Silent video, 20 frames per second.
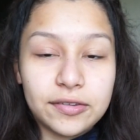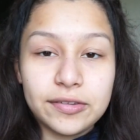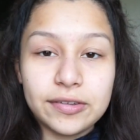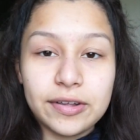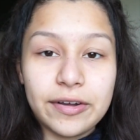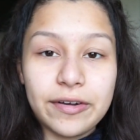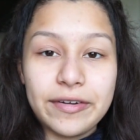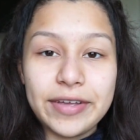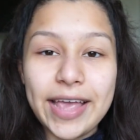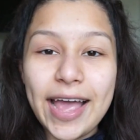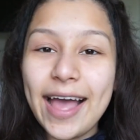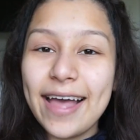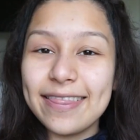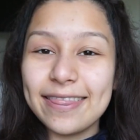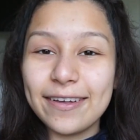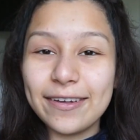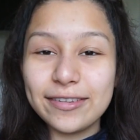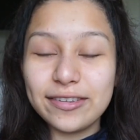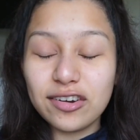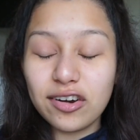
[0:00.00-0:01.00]
So yeah,
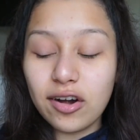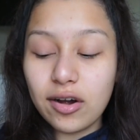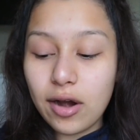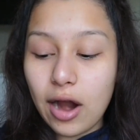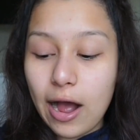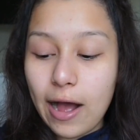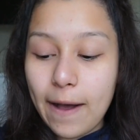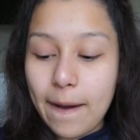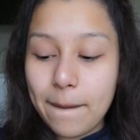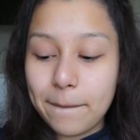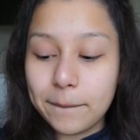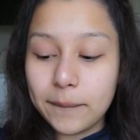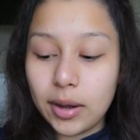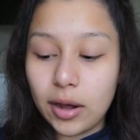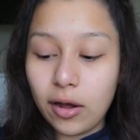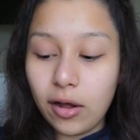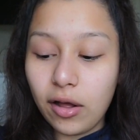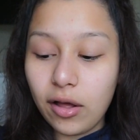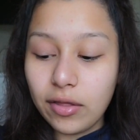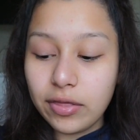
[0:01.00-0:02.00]
those are
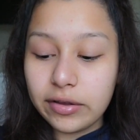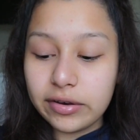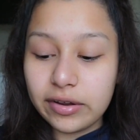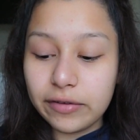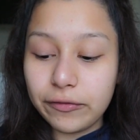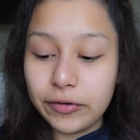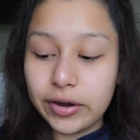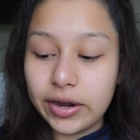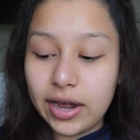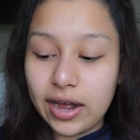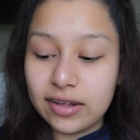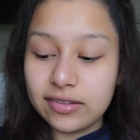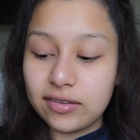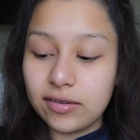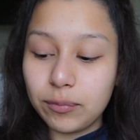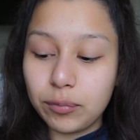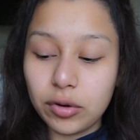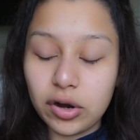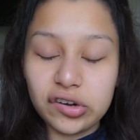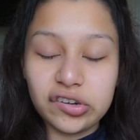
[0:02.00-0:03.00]
all the different kinds
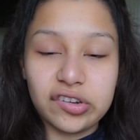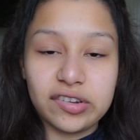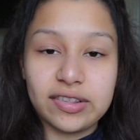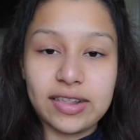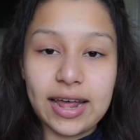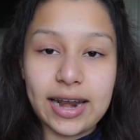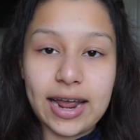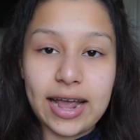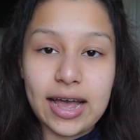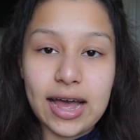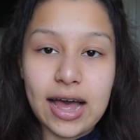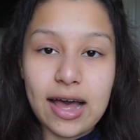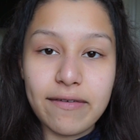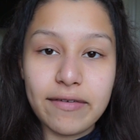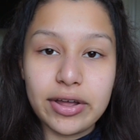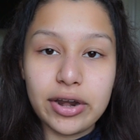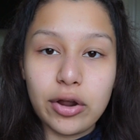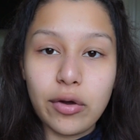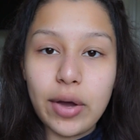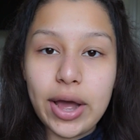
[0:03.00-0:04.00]
of brushes that I have.
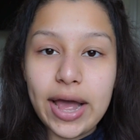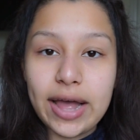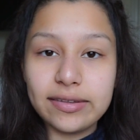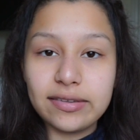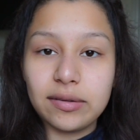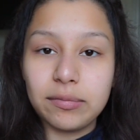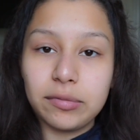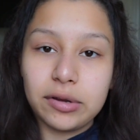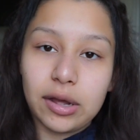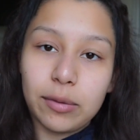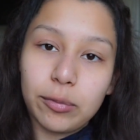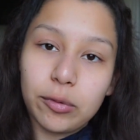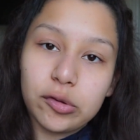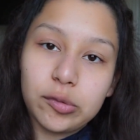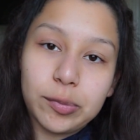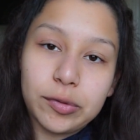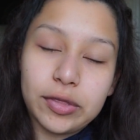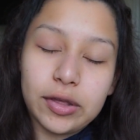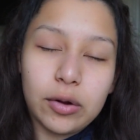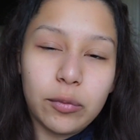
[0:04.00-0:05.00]
I know I had some
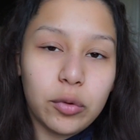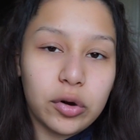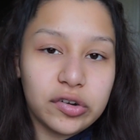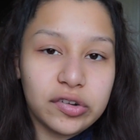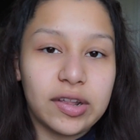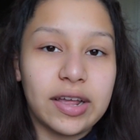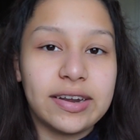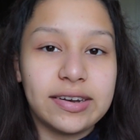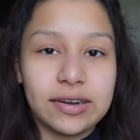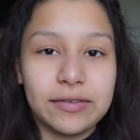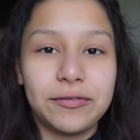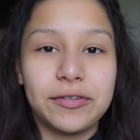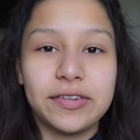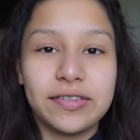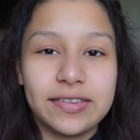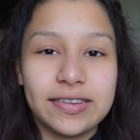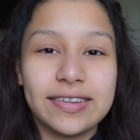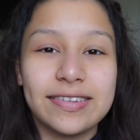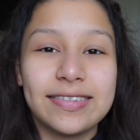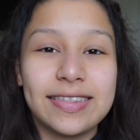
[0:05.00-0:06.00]
doubles, but there were slight
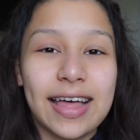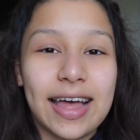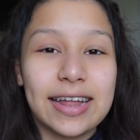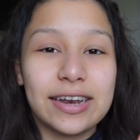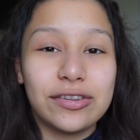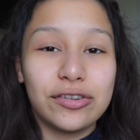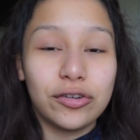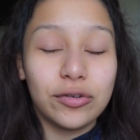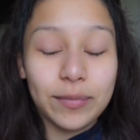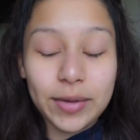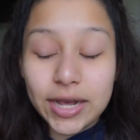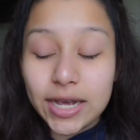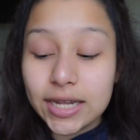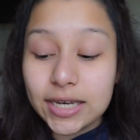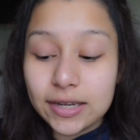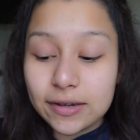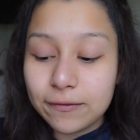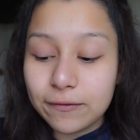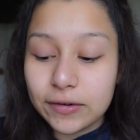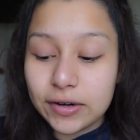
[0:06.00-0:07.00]
differences that do make
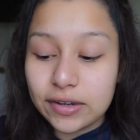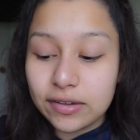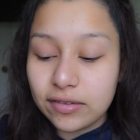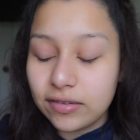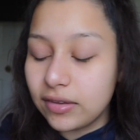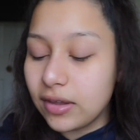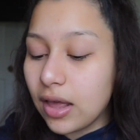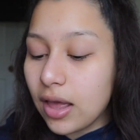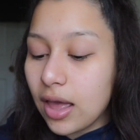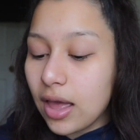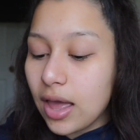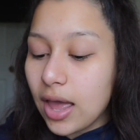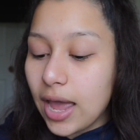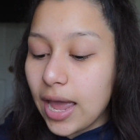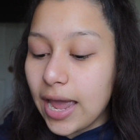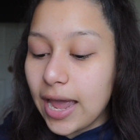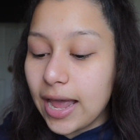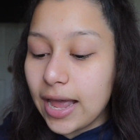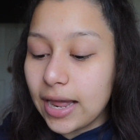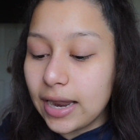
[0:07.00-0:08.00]
a difference
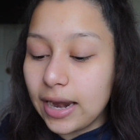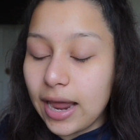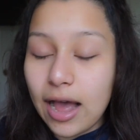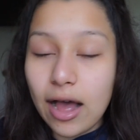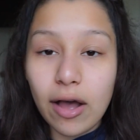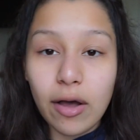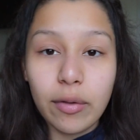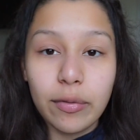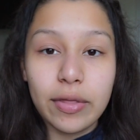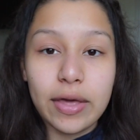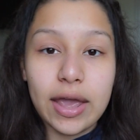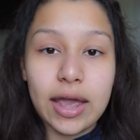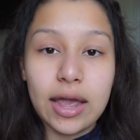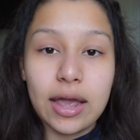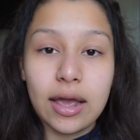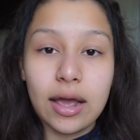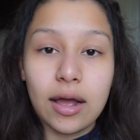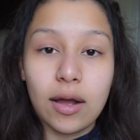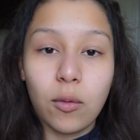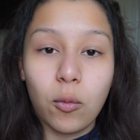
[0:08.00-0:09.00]
in how
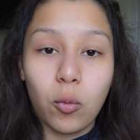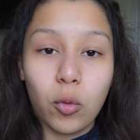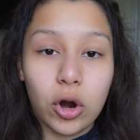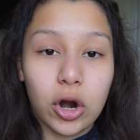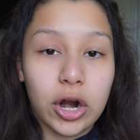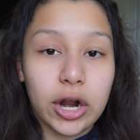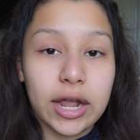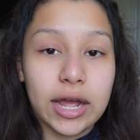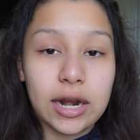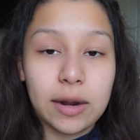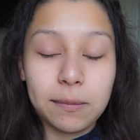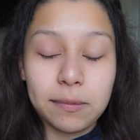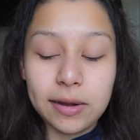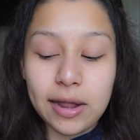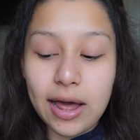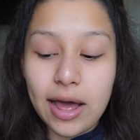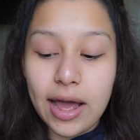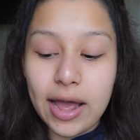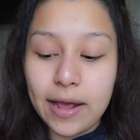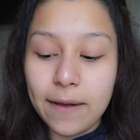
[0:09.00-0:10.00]
they work and
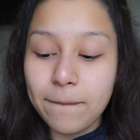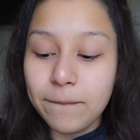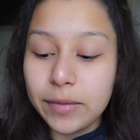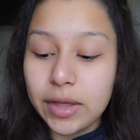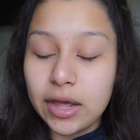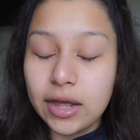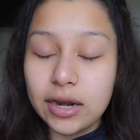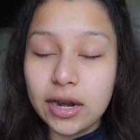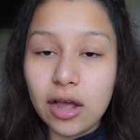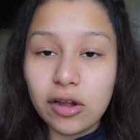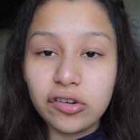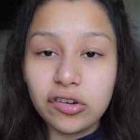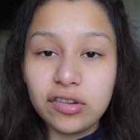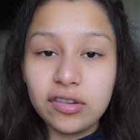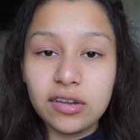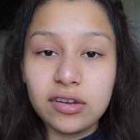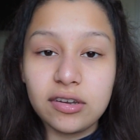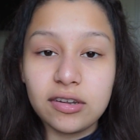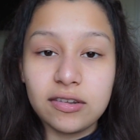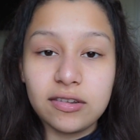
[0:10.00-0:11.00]
apply. Now,
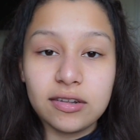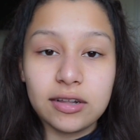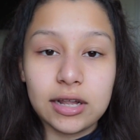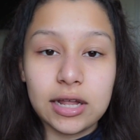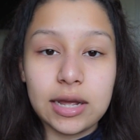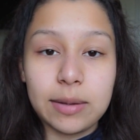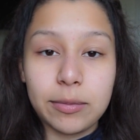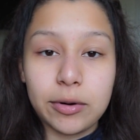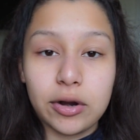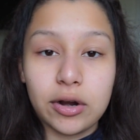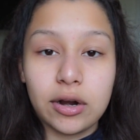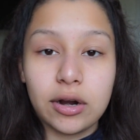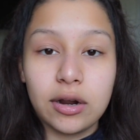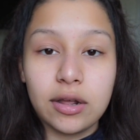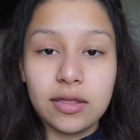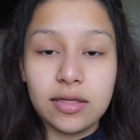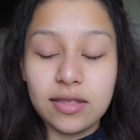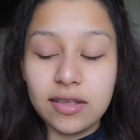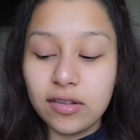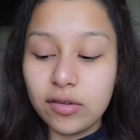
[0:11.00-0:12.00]
just a
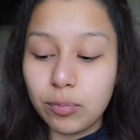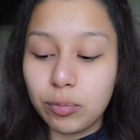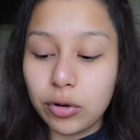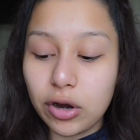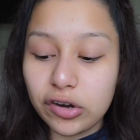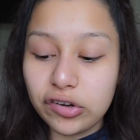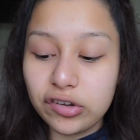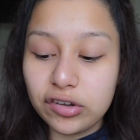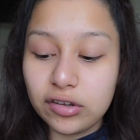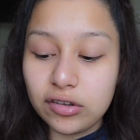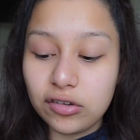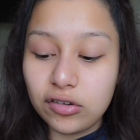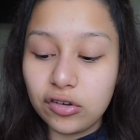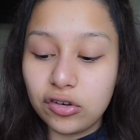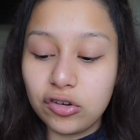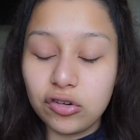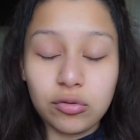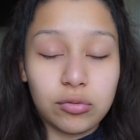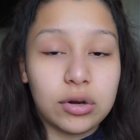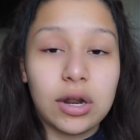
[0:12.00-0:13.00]
disclaimer, these brushes
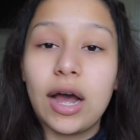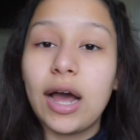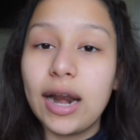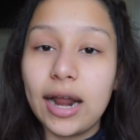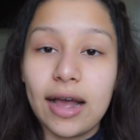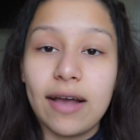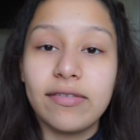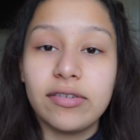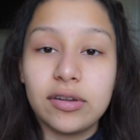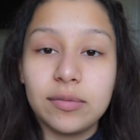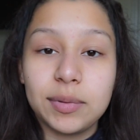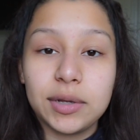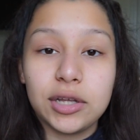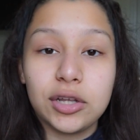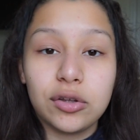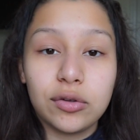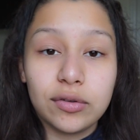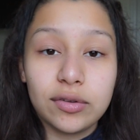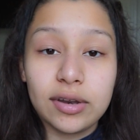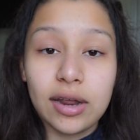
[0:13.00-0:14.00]
do not have to be
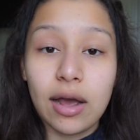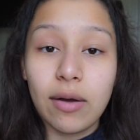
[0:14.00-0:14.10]
used